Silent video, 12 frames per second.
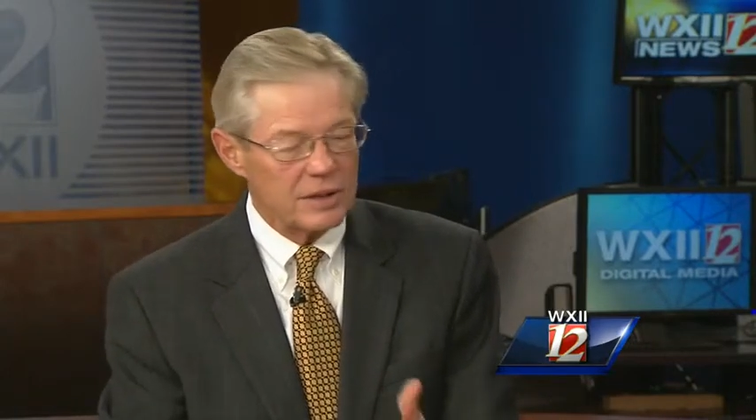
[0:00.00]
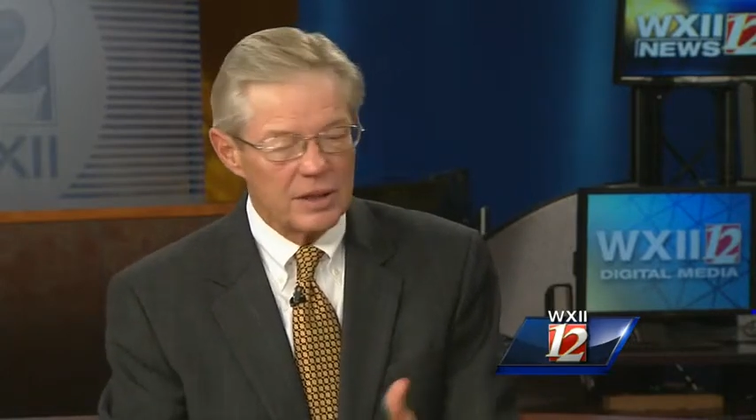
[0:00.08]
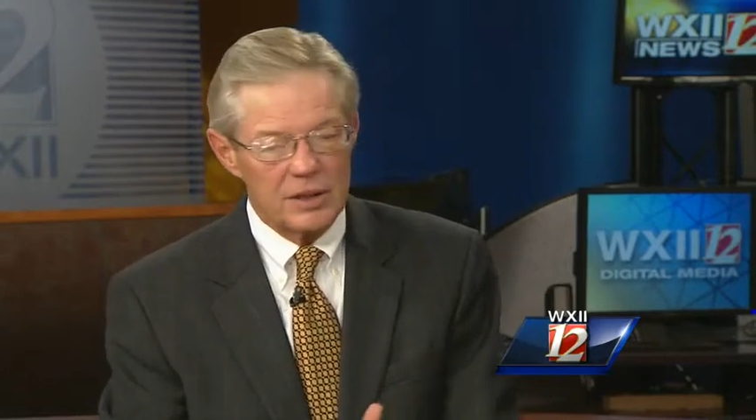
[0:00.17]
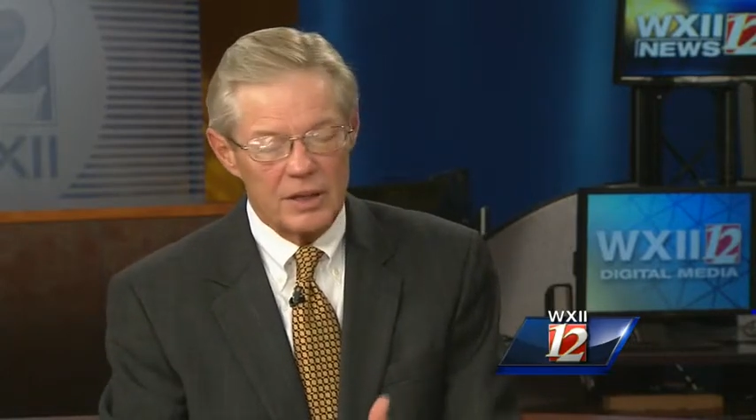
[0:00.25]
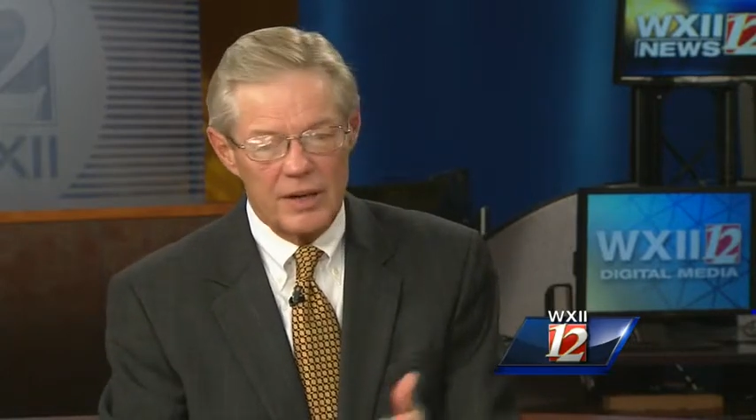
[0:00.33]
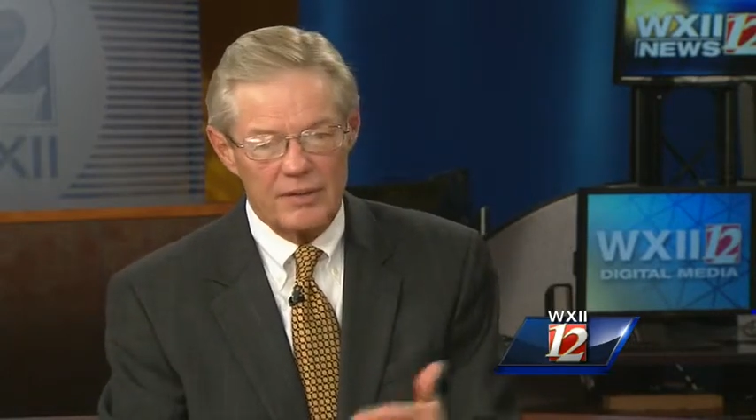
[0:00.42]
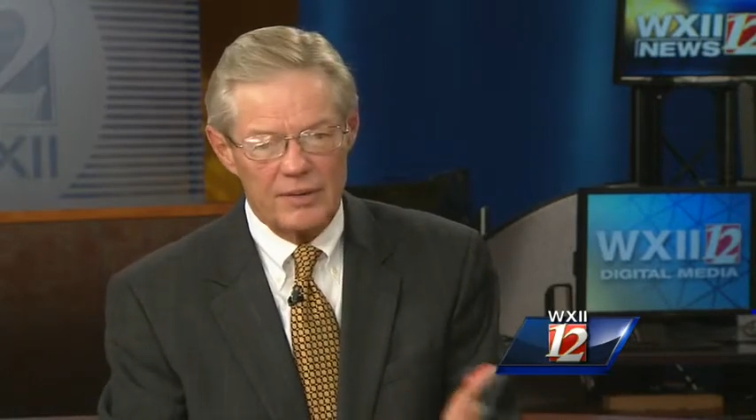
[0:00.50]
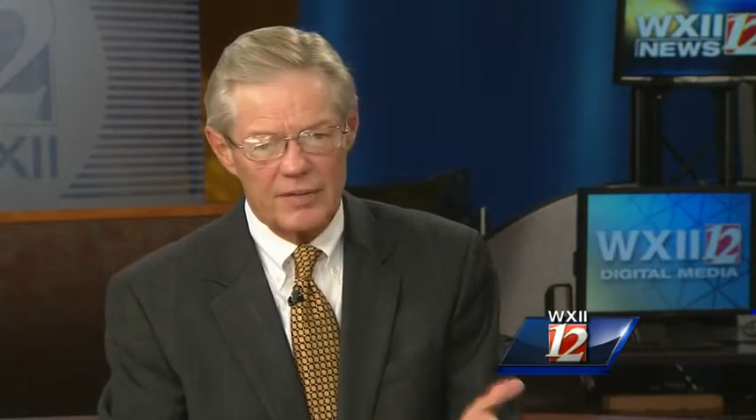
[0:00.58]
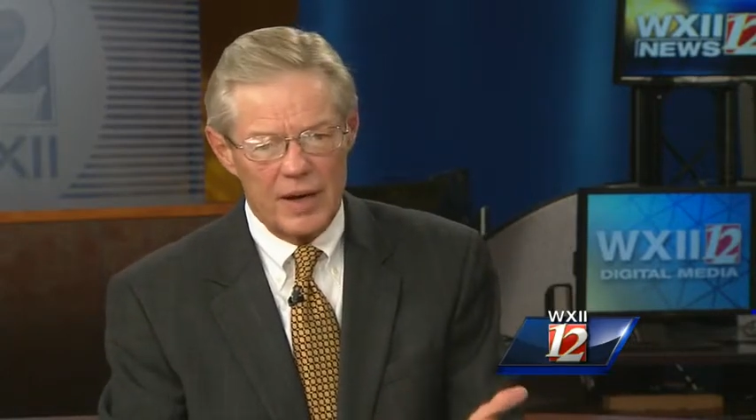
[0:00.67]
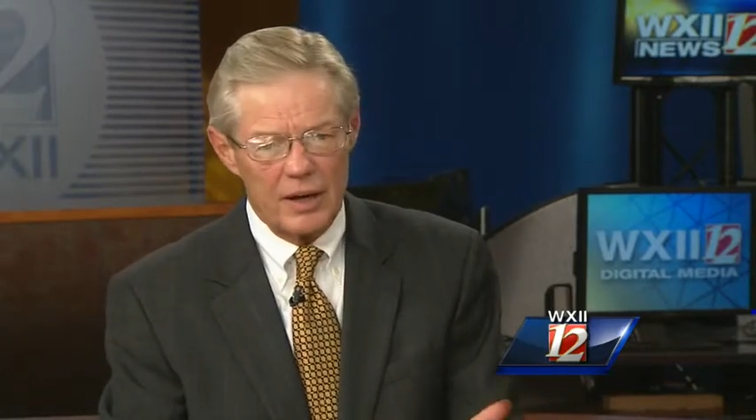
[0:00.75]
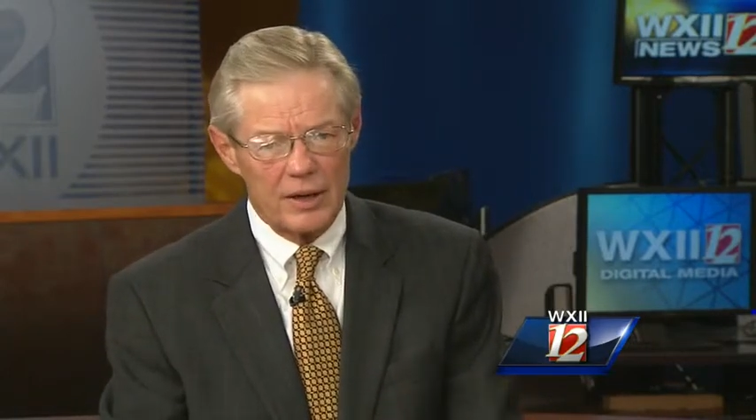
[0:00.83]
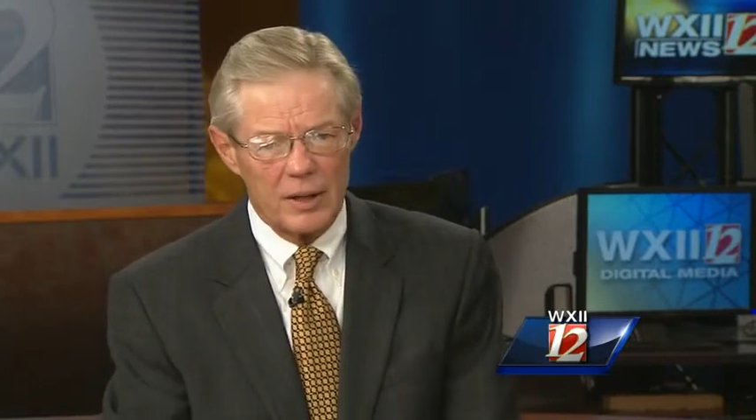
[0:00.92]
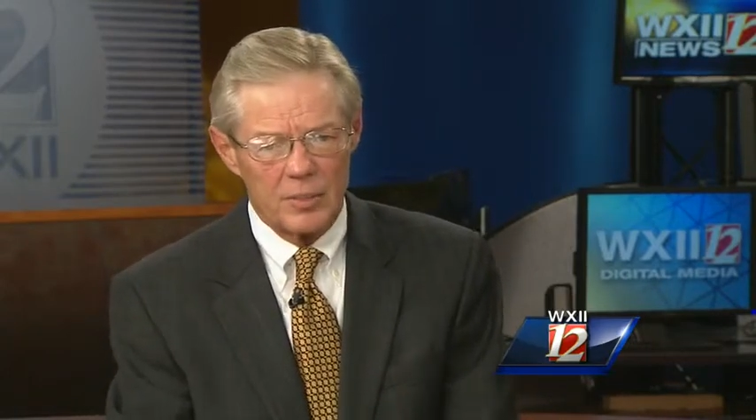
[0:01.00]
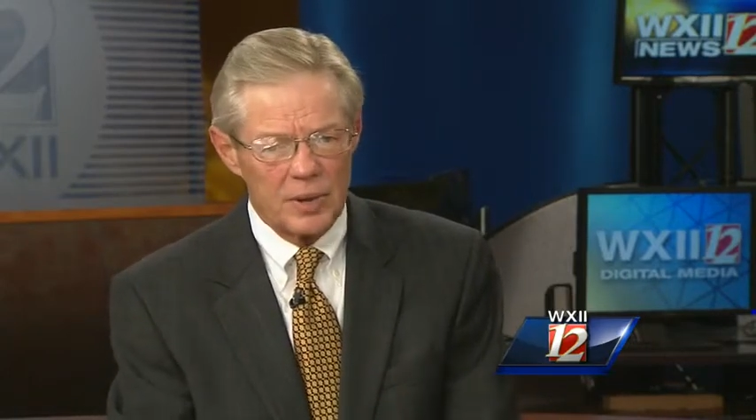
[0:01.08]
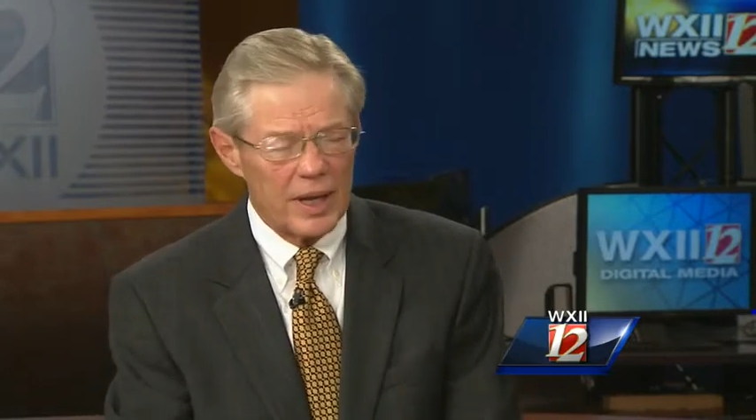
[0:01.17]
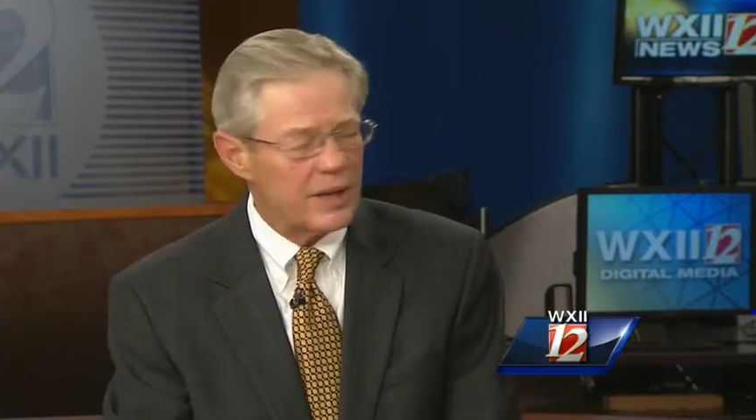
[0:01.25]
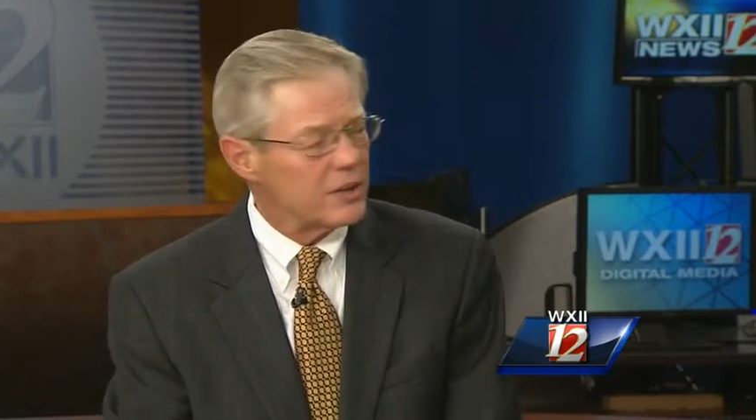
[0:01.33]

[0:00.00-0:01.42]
and then you have to file a complaint